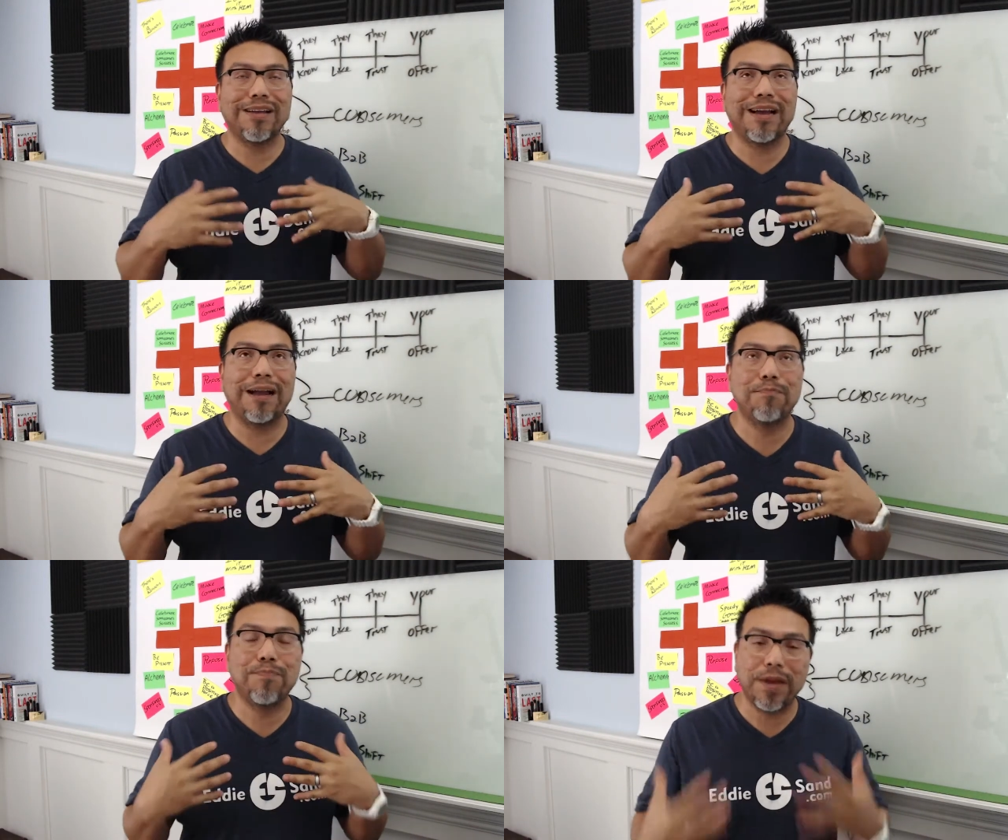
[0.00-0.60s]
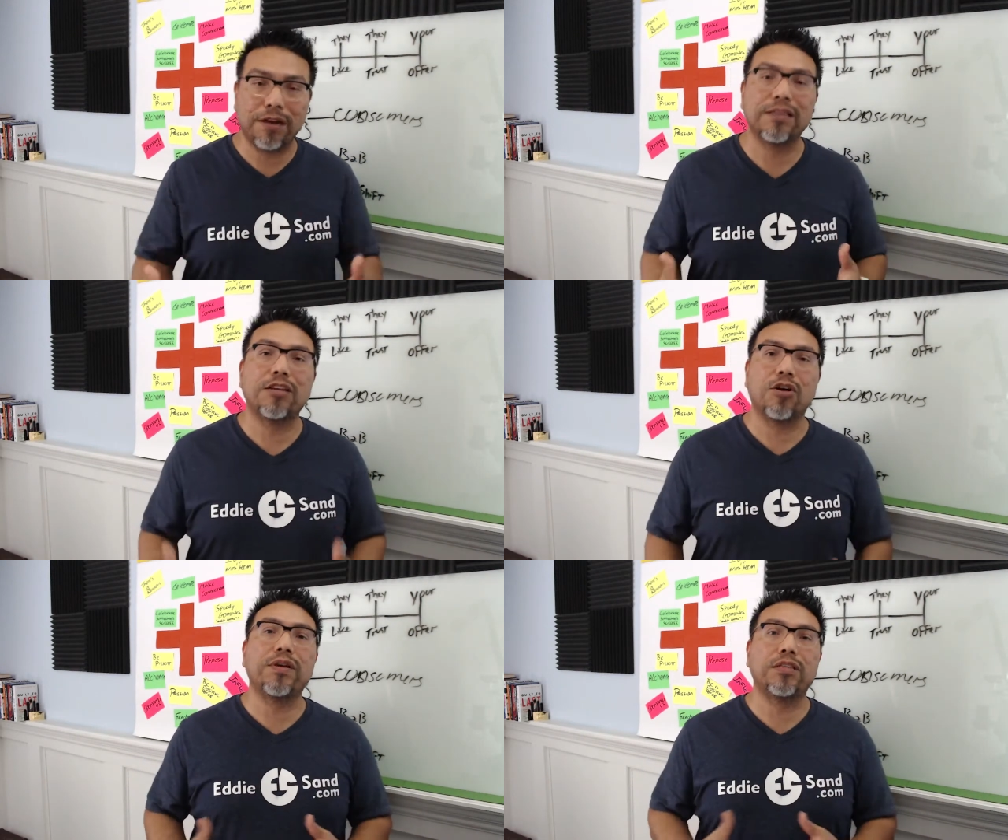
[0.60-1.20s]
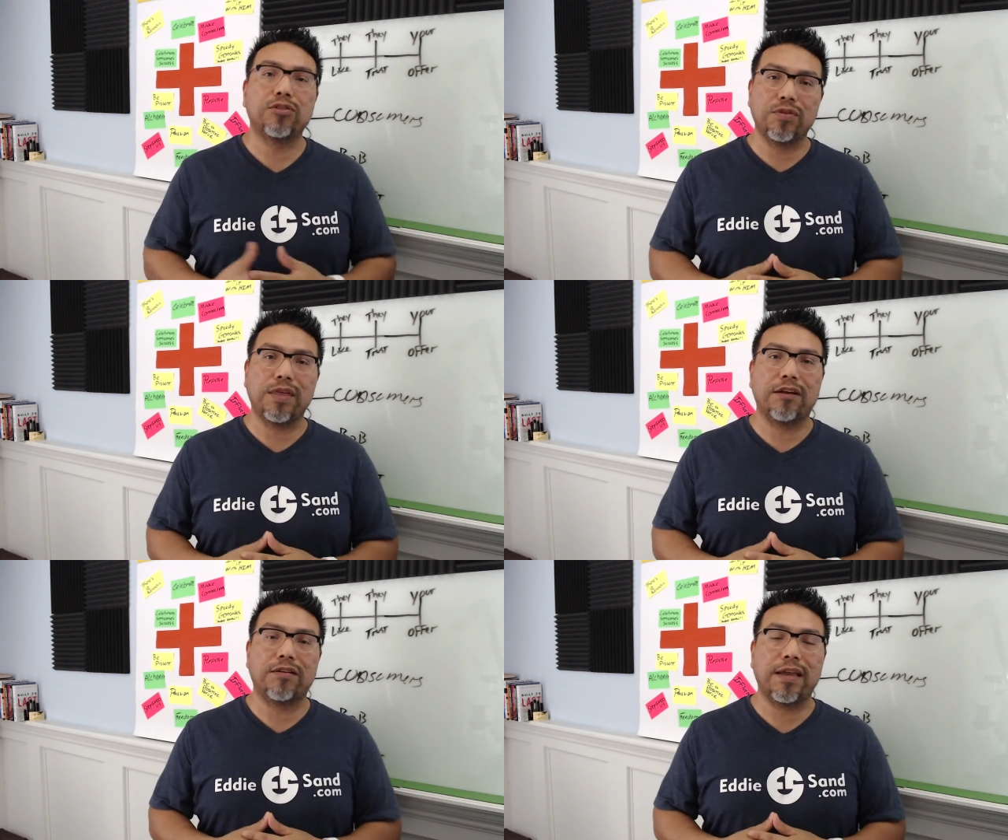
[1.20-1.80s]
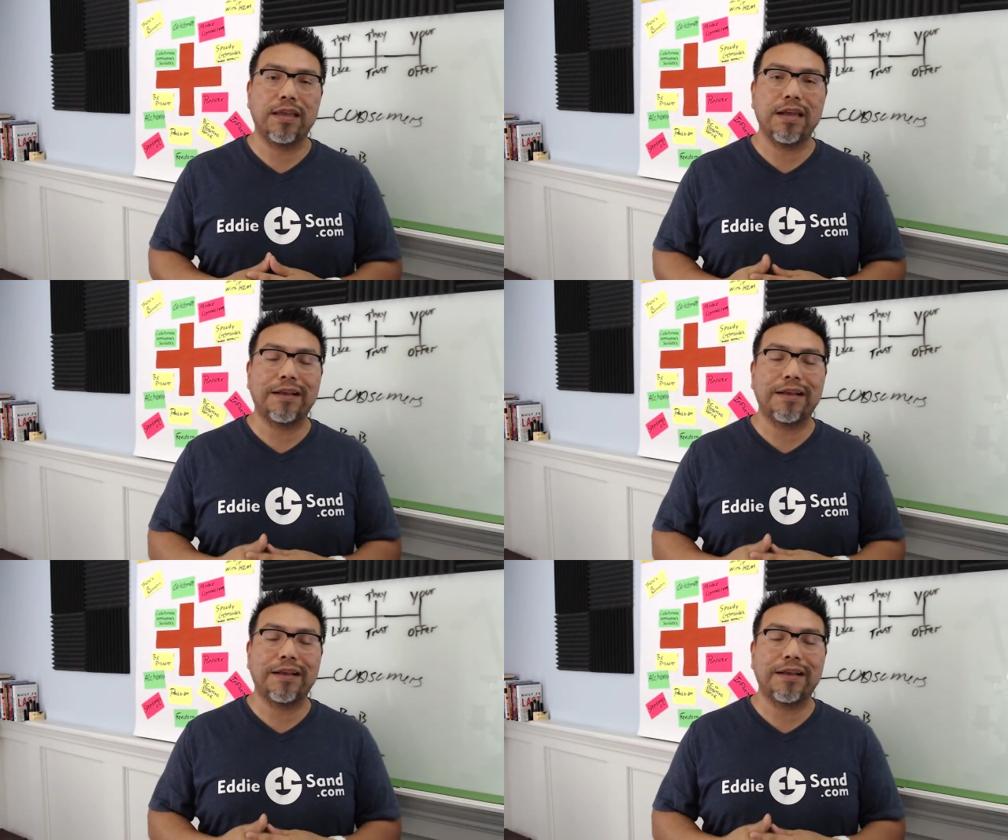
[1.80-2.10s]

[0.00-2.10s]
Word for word: I barely go and do that, okay?